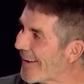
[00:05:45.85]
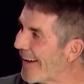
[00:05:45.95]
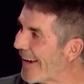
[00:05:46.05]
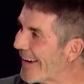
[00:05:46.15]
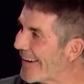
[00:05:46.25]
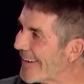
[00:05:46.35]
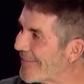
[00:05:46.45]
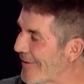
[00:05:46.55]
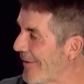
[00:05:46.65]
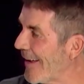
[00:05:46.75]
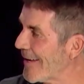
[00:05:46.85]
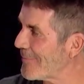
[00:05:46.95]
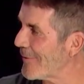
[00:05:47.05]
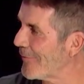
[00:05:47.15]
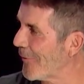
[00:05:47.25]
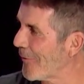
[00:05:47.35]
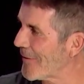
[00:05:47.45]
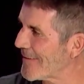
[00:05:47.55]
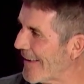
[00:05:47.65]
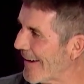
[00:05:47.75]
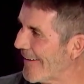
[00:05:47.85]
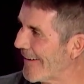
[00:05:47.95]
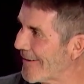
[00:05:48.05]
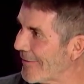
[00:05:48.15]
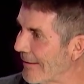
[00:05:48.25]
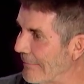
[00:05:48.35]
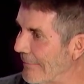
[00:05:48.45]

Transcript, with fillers: like, if they've had it before, it's that kind of like,